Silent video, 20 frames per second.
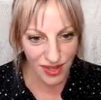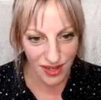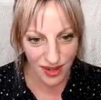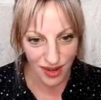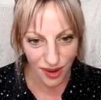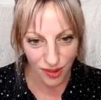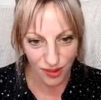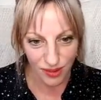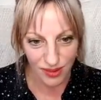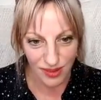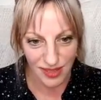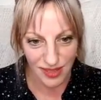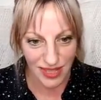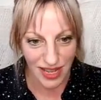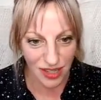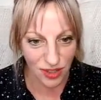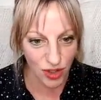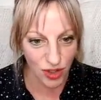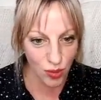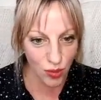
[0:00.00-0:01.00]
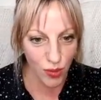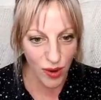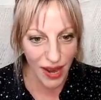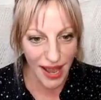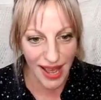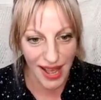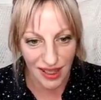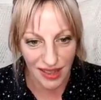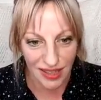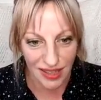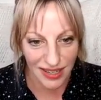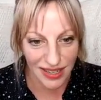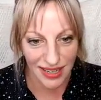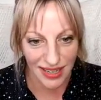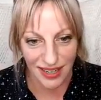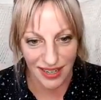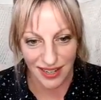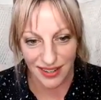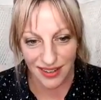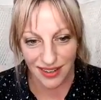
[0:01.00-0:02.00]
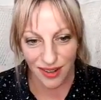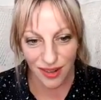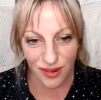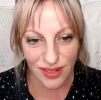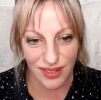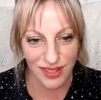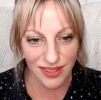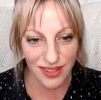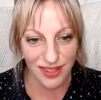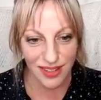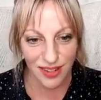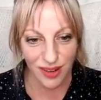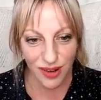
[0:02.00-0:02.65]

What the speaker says: sensuality in those,